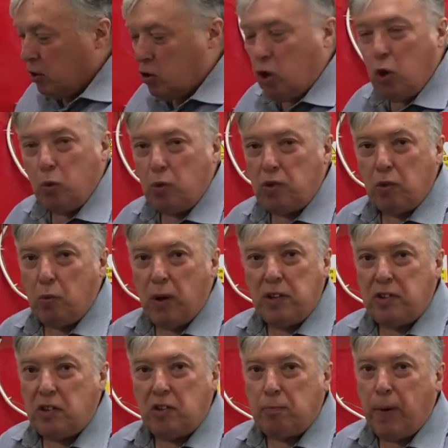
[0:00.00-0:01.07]
2 is a
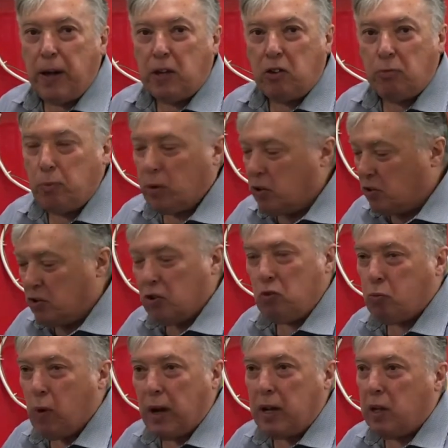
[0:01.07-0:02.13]
waste of space because
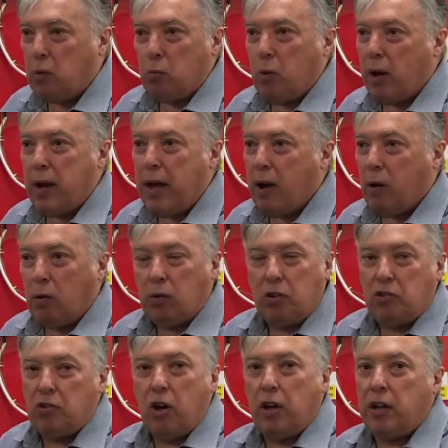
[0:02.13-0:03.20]
it's 1 in, 1 out.
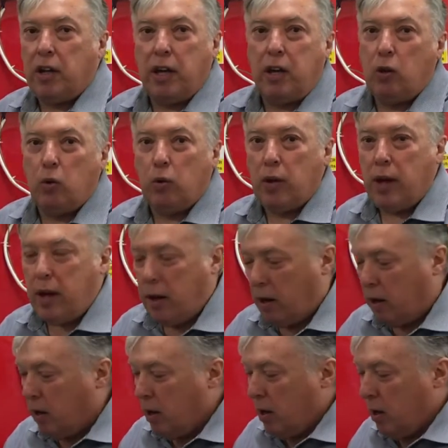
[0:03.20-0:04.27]
It's neither here nor
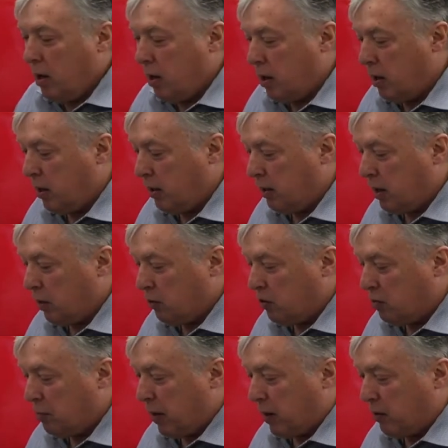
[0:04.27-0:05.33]
there in that
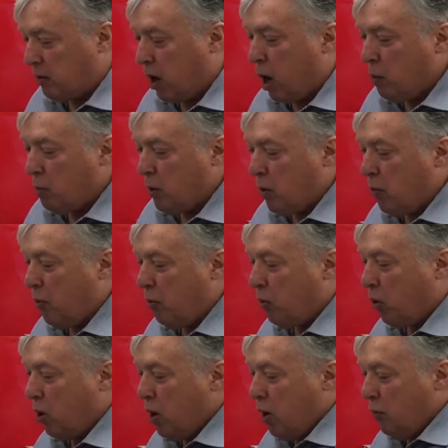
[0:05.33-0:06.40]
respect. I would have
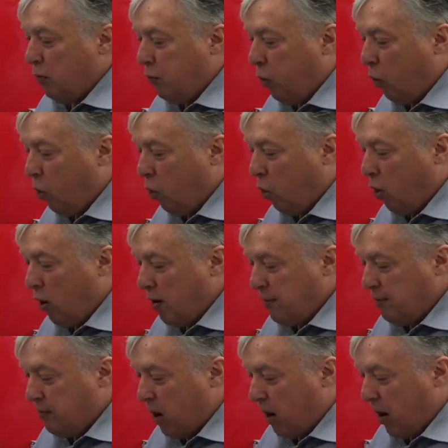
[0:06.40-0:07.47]
thought 4,
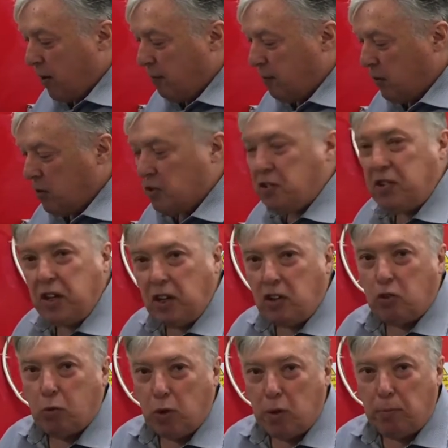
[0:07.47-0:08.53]
5, and
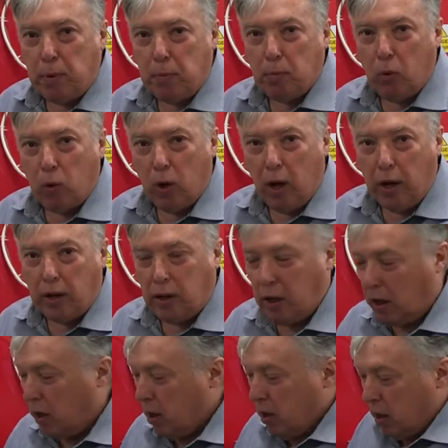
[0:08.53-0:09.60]
6 would have been more like
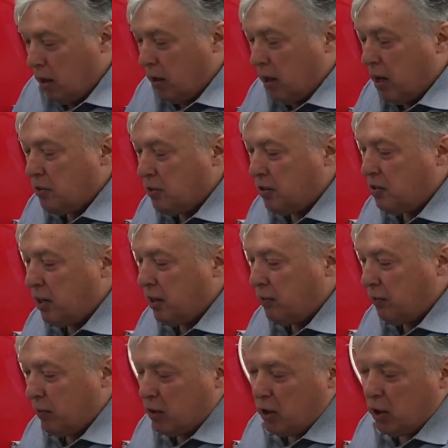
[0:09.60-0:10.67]
it. And as I said,
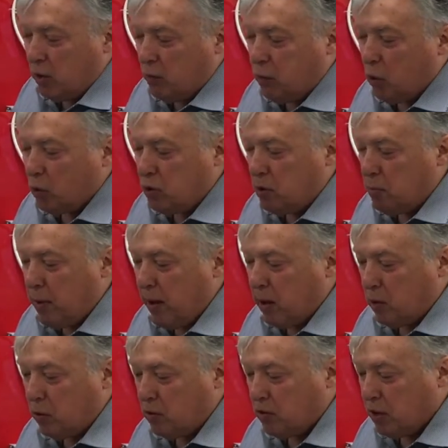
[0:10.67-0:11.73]
for nearly
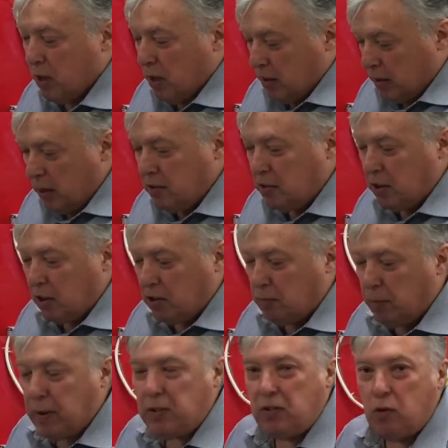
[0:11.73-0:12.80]
£40, that's an
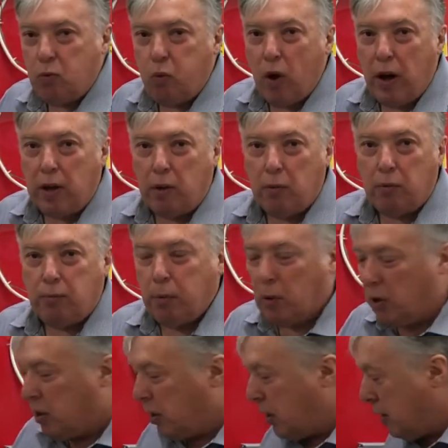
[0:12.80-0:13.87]
expensive way of
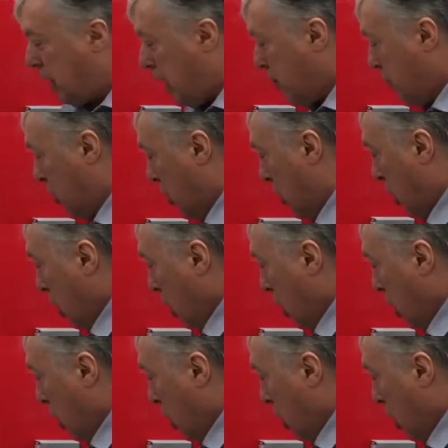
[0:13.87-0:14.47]
putting an adapter